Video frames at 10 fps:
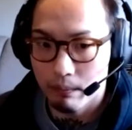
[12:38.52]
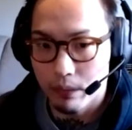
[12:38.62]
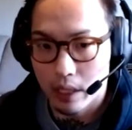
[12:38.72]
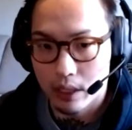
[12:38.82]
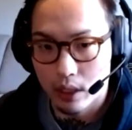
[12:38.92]

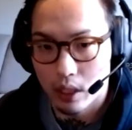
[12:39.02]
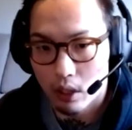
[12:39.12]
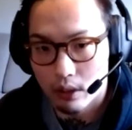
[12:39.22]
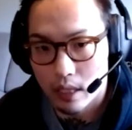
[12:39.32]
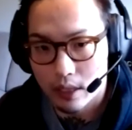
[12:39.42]
It's the
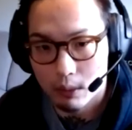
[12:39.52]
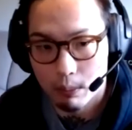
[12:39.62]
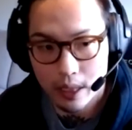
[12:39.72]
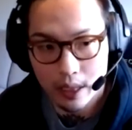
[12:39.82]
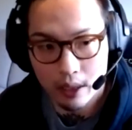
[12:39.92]
art that's
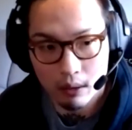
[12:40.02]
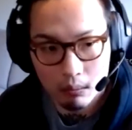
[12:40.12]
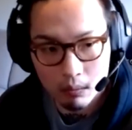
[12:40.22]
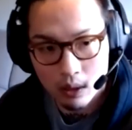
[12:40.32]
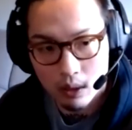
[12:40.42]
being
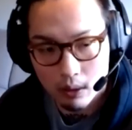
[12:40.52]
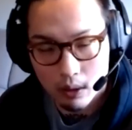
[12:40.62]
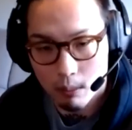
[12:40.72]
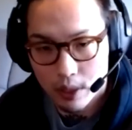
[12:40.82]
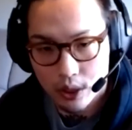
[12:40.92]

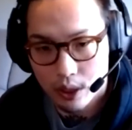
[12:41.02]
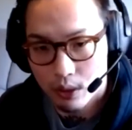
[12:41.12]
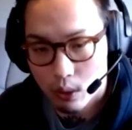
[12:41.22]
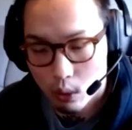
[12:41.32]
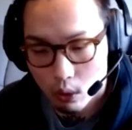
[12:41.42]
commissioned
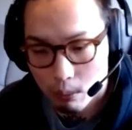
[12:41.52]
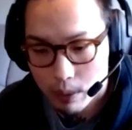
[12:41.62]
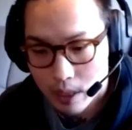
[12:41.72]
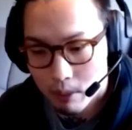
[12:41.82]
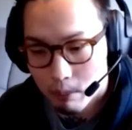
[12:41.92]
or
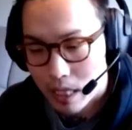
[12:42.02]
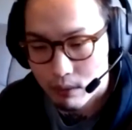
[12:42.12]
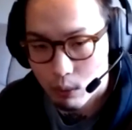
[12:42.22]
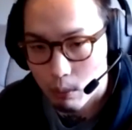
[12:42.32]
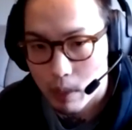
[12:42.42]
being paid
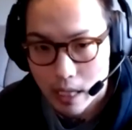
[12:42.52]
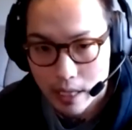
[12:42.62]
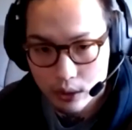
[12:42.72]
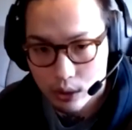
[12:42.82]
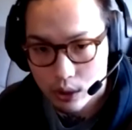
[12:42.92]
for by
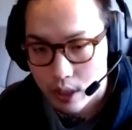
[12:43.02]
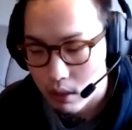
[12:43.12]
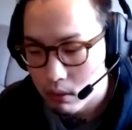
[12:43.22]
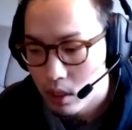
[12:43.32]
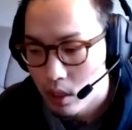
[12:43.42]
a
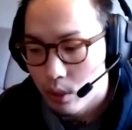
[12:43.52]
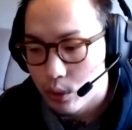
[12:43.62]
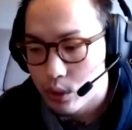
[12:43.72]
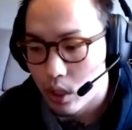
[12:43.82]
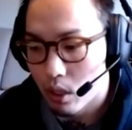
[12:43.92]
studio.
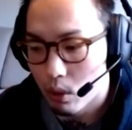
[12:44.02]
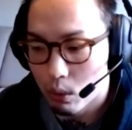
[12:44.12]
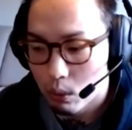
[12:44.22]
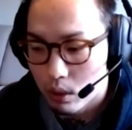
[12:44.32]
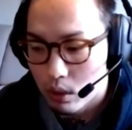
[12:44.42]

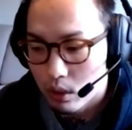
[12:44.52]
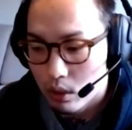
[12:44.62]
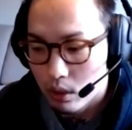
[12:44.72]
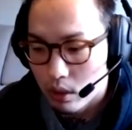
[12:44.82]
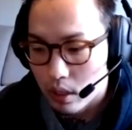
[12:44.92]
So,
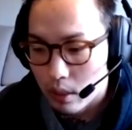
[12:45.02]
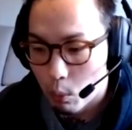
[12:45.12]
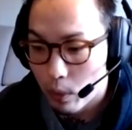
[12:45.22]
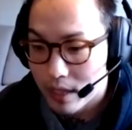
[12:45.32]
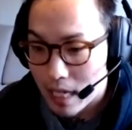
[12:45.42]

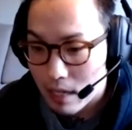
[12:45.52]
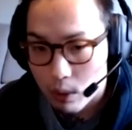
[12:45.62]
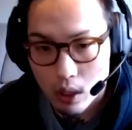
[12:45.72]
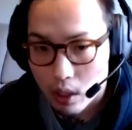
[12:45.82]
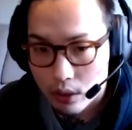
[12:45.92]
with that
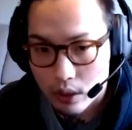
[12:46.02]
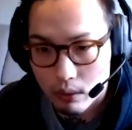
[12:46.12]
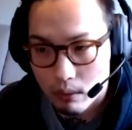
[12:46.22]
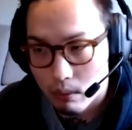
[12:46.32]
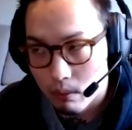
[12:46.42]
regard,
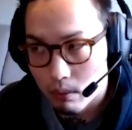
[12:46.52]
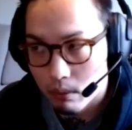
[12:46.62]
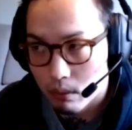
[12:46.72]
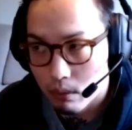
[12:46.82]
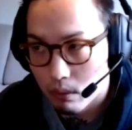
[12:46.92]

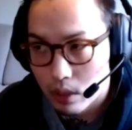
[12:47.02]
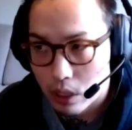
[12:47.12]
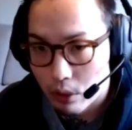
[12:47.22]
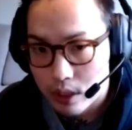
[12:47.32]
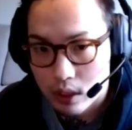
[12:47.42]

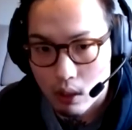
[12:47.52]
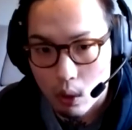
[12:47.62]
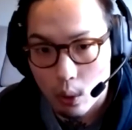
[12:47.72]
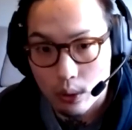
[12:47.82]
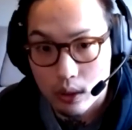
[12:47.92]
there isn't a
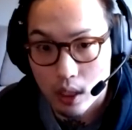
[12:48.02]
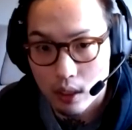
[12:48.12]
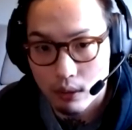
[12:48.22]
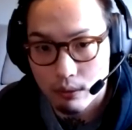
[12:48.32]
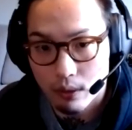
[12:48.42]
whole ton
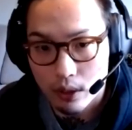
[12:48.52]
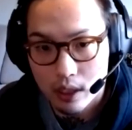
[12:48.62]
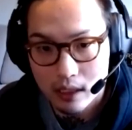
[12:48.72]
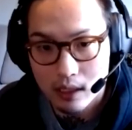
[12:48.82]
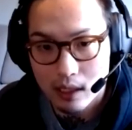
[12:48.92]
of
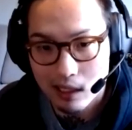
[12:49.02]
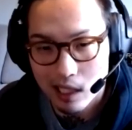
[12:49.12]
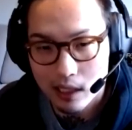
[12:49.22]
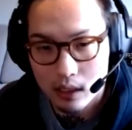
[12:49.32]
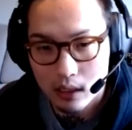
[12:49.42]
artistic
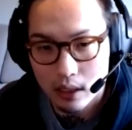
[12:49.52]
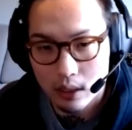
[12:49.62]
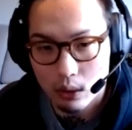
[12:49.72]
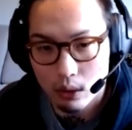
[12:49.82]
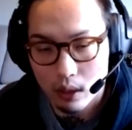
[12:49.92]
licensing
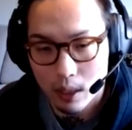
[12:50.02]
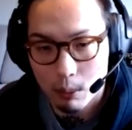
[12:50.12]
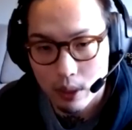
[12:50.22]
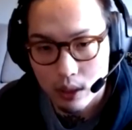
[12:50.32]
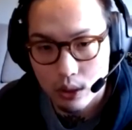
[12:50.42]
or
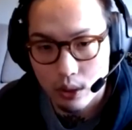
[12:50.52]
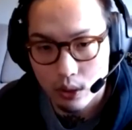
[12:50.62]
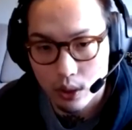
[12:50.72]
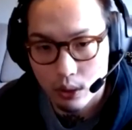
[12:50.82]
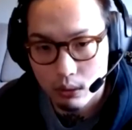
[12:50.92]
liberties you can
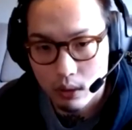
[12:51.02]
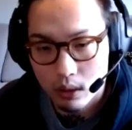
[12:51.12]
do